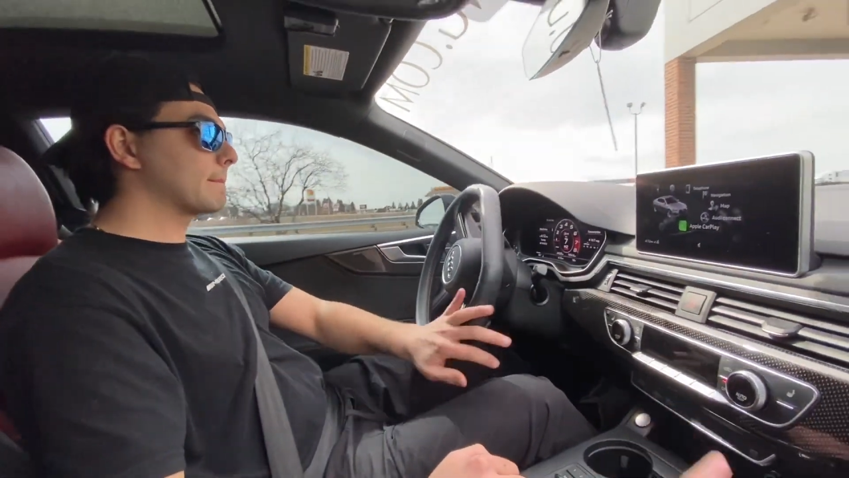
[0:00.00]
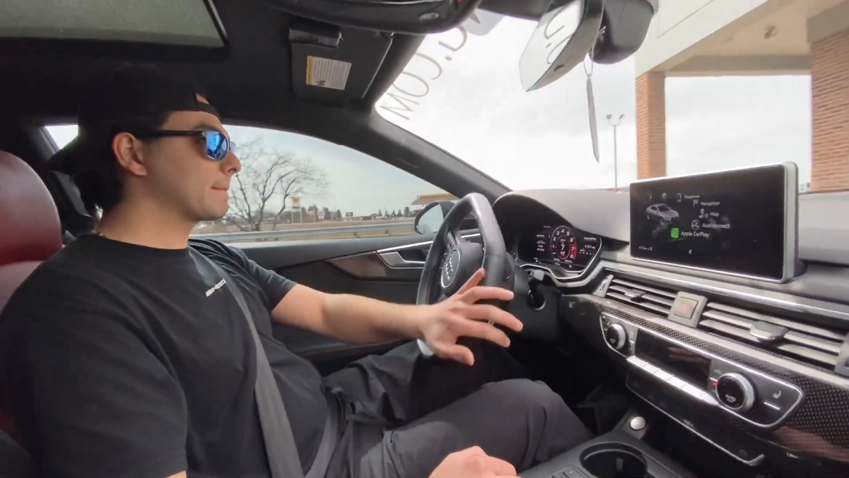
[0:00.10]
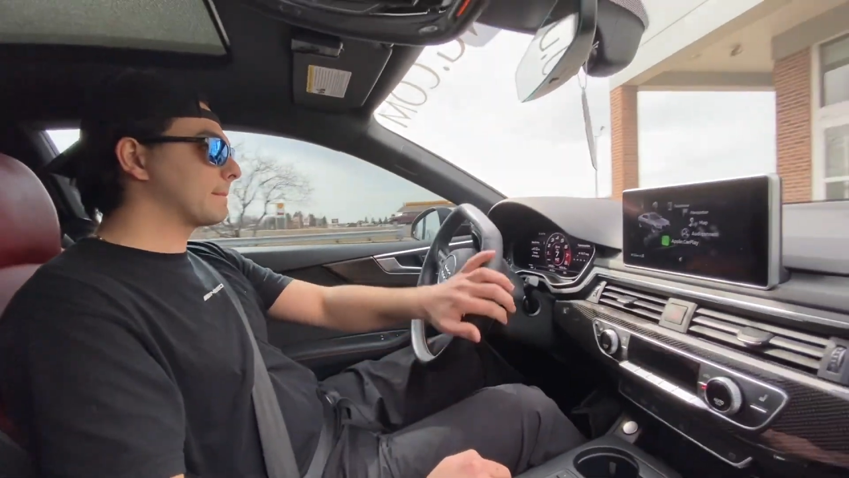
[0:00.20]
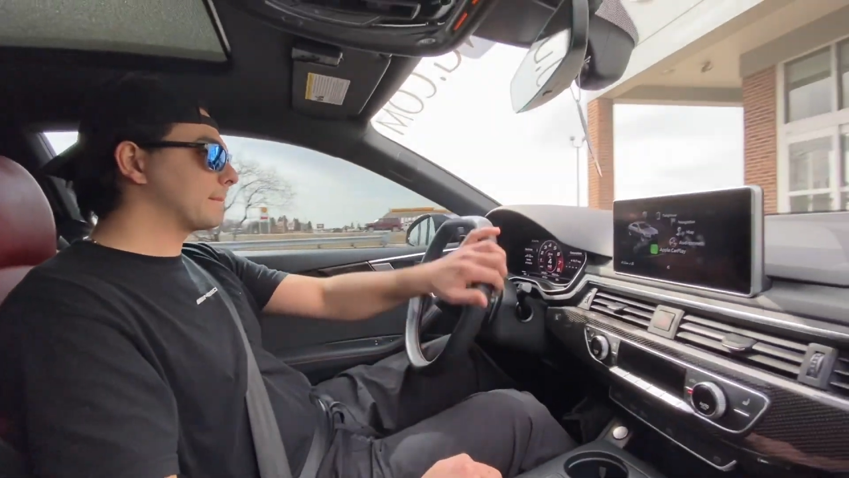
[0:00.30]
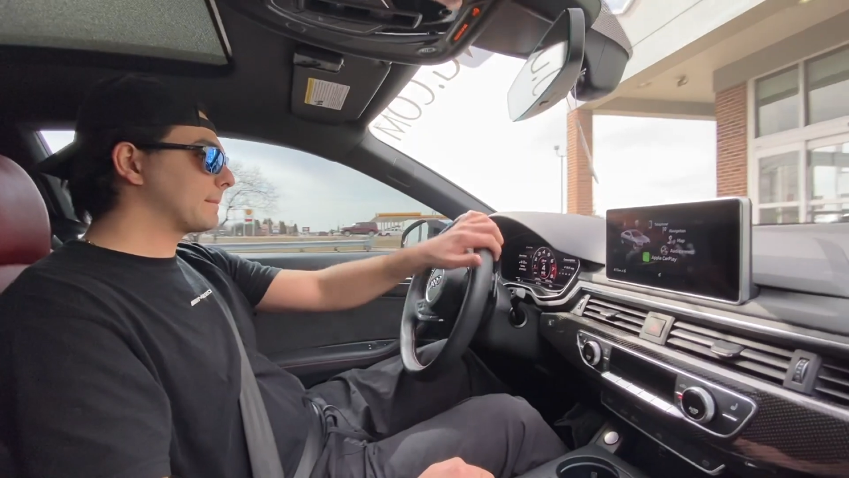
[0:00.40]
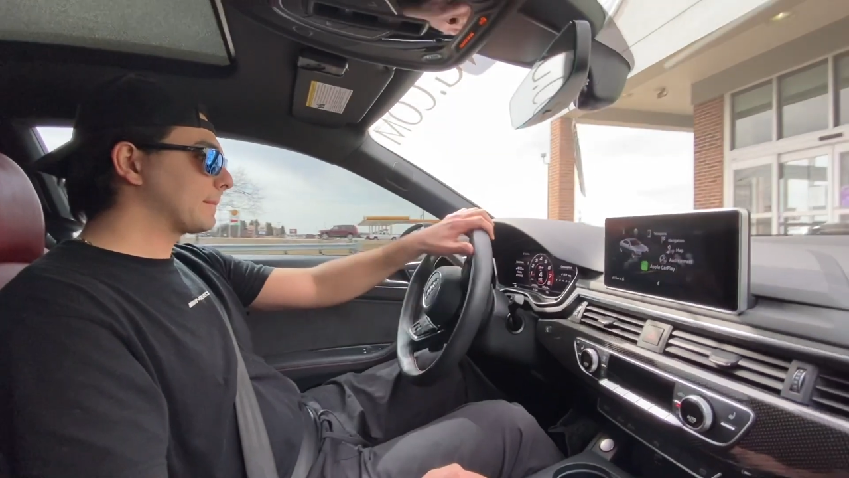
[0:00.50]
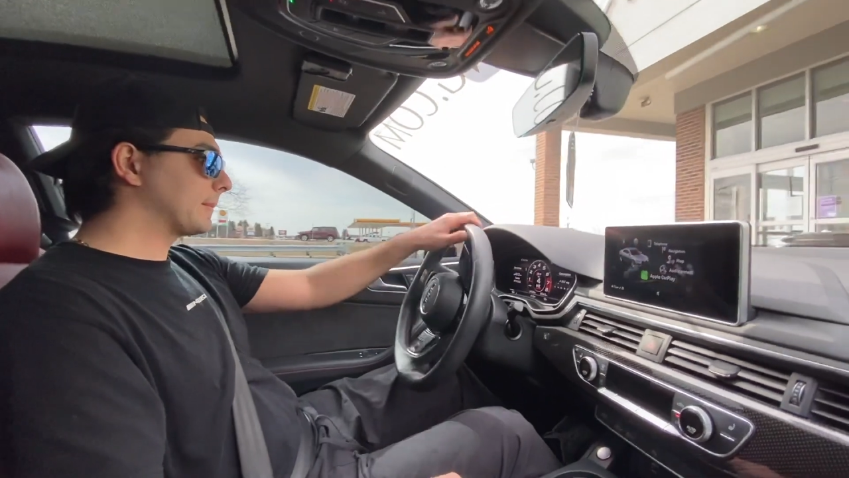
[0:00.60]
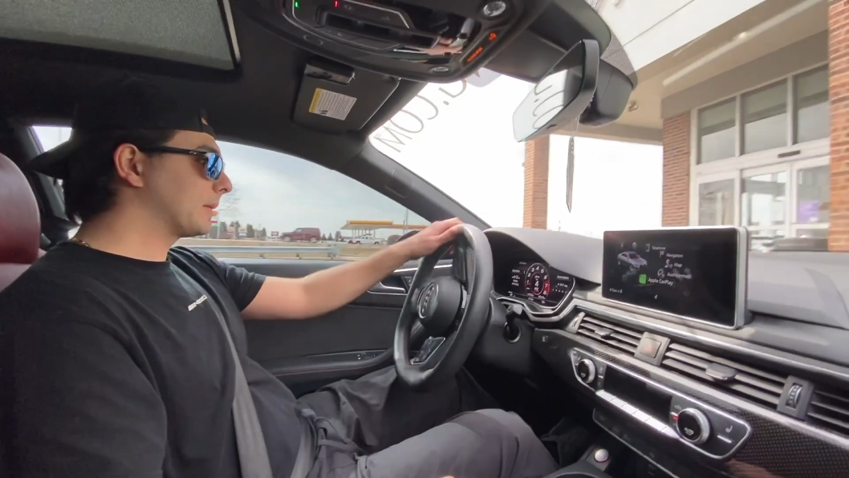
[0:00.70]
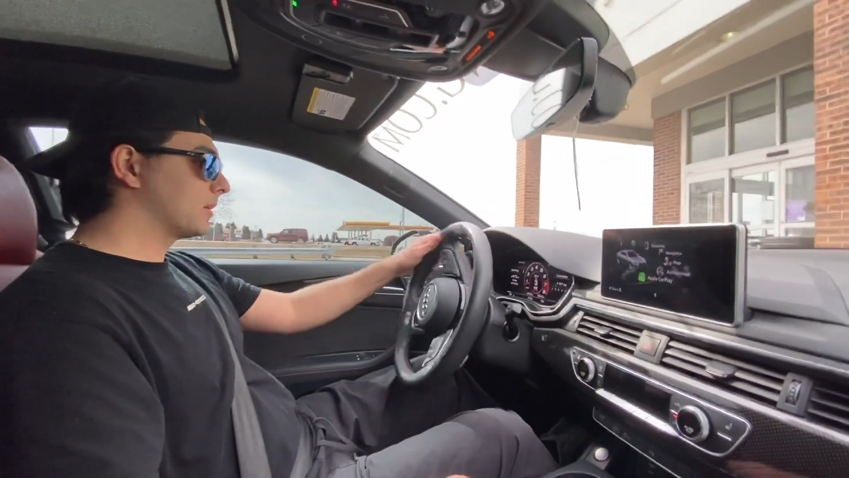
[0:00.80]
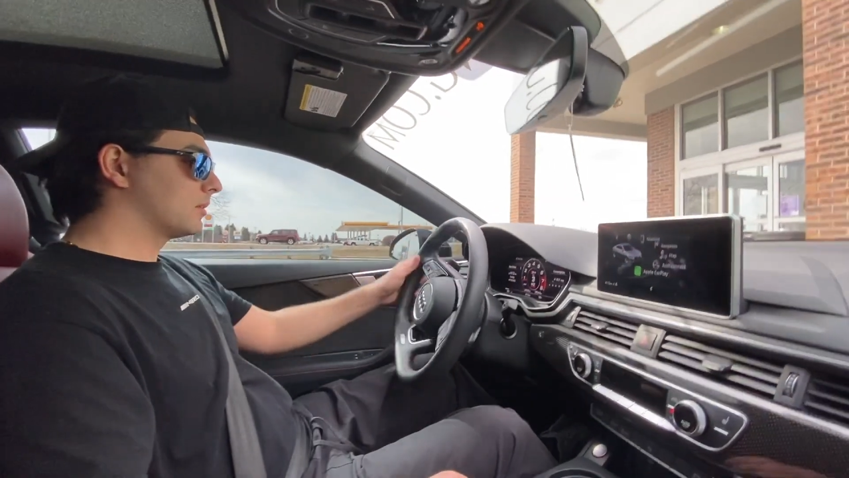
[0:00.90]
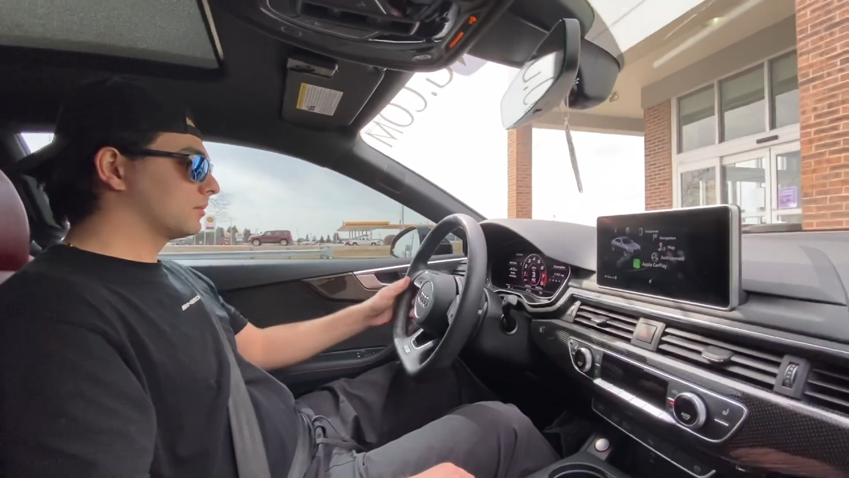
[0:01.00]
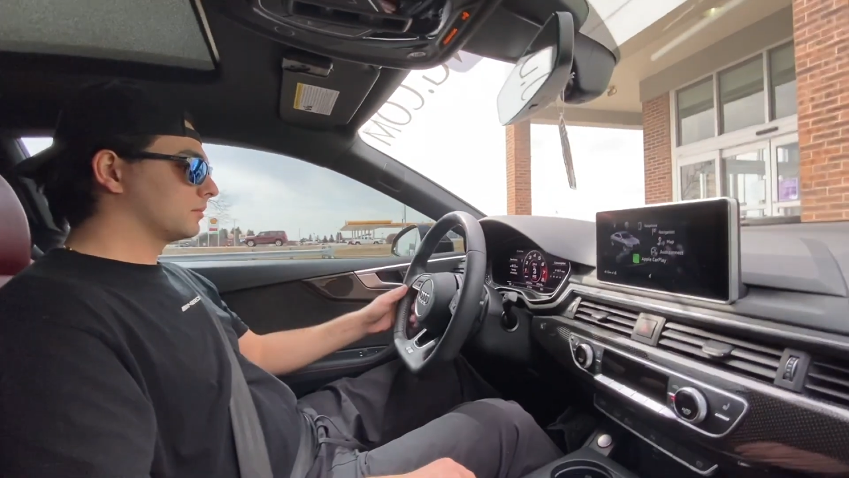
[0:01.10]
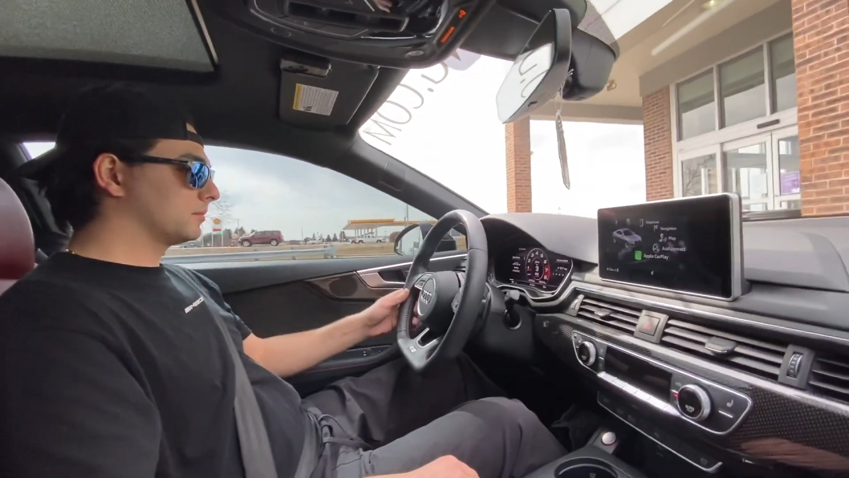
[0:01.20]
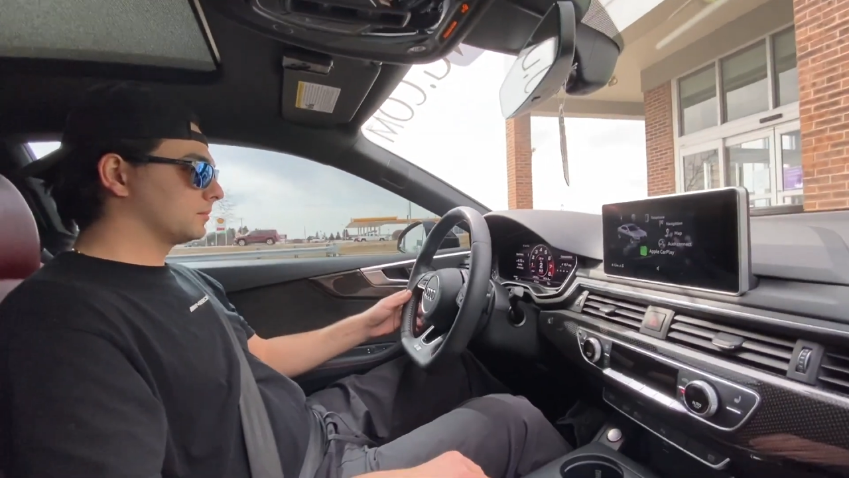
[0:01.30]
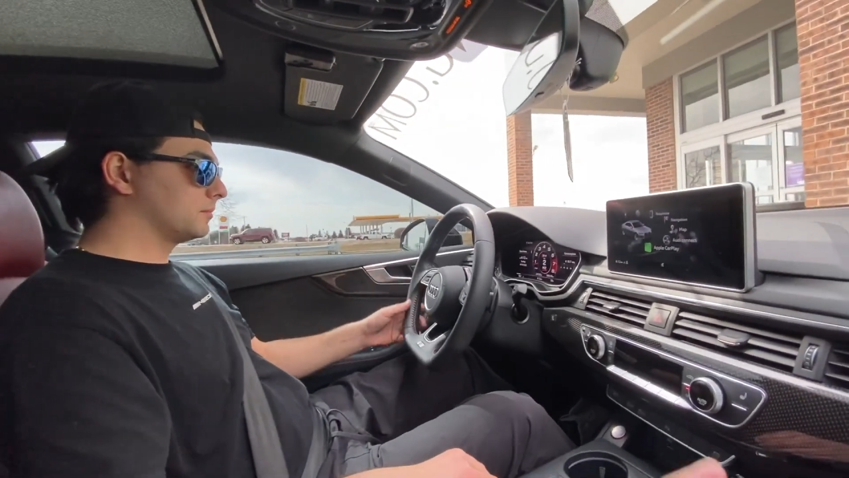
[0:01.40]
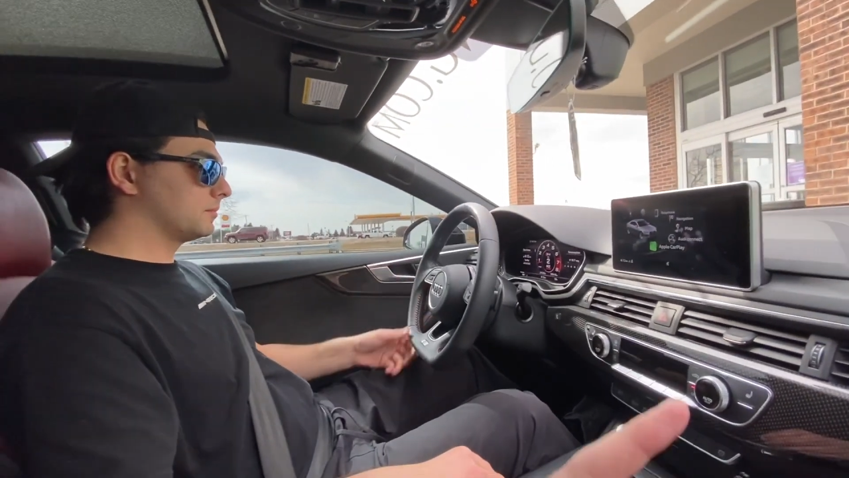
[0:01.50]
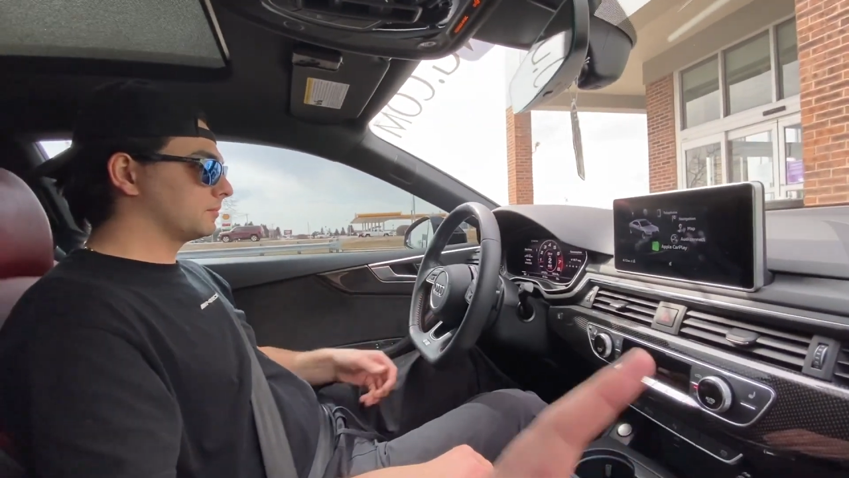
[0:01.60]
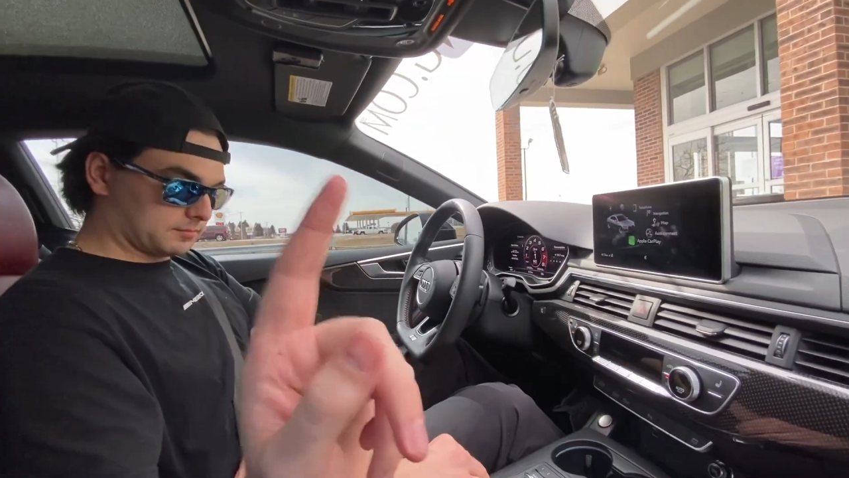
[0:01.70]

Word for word: each one deserves their own video.